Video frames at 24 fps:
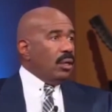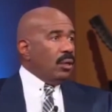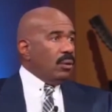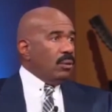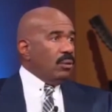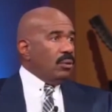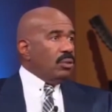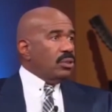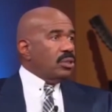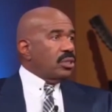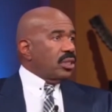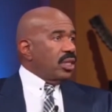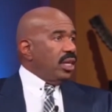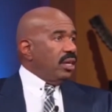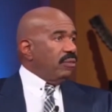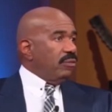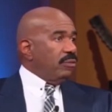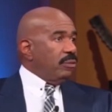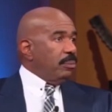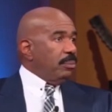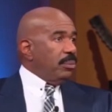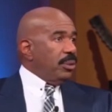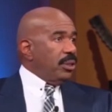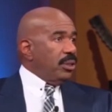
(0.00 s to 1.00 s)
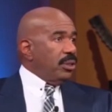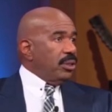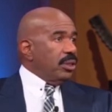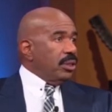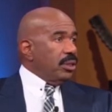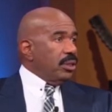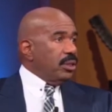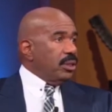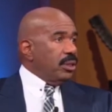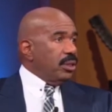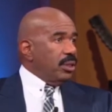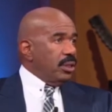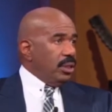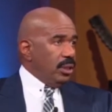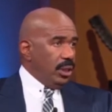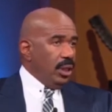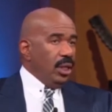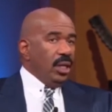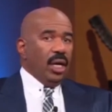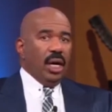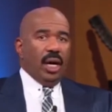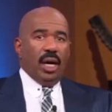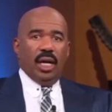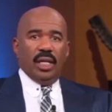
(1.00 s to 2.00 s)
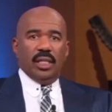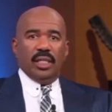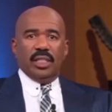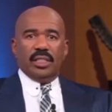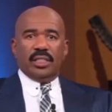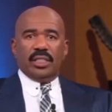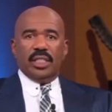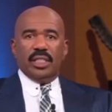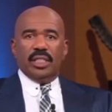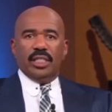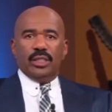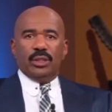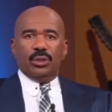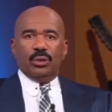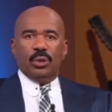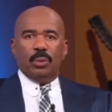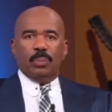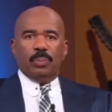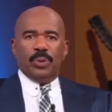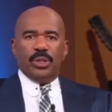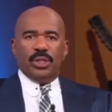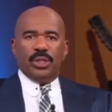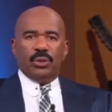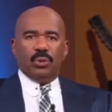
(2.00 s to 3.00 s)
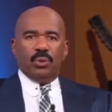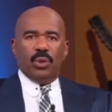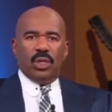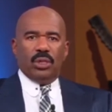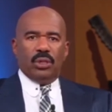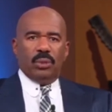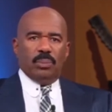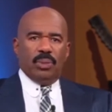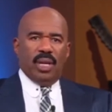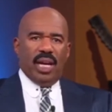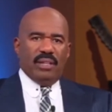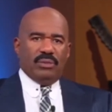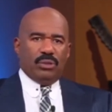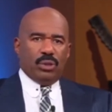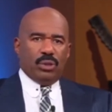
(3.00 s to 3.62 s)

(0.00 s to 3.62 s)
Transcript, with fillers: oh, sound familiar? All right, let's get into it. Please welcome life